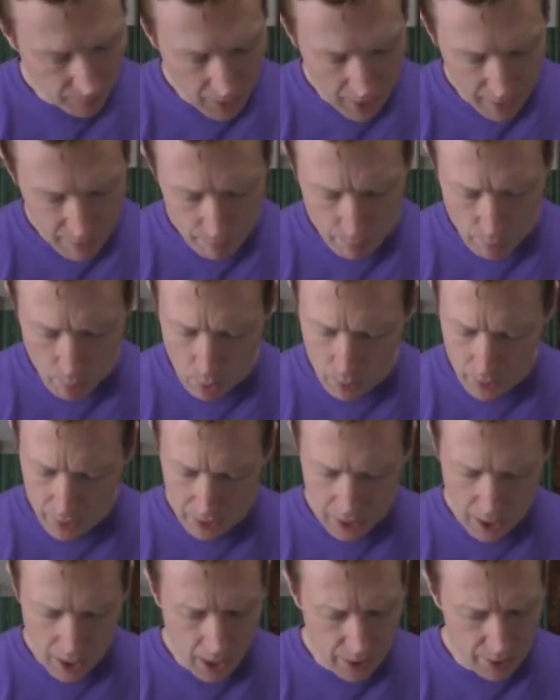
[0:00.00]
I've
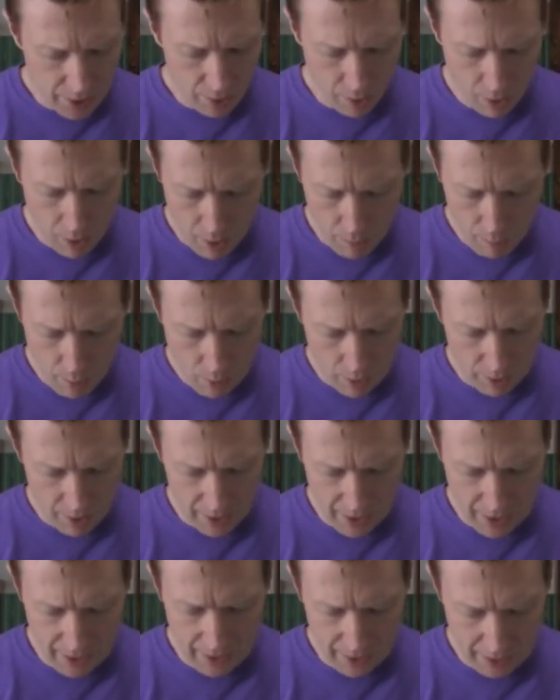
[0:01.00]
broken God's law more
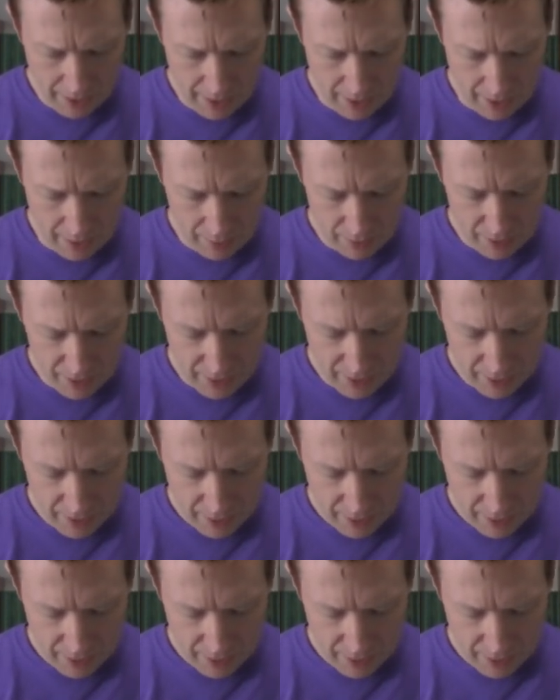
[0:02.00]
than I can count.